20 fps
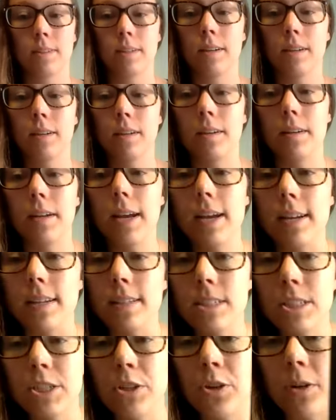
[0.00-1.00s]
Next, you're
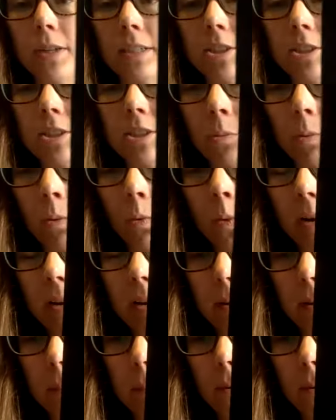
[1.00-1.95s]
going to rip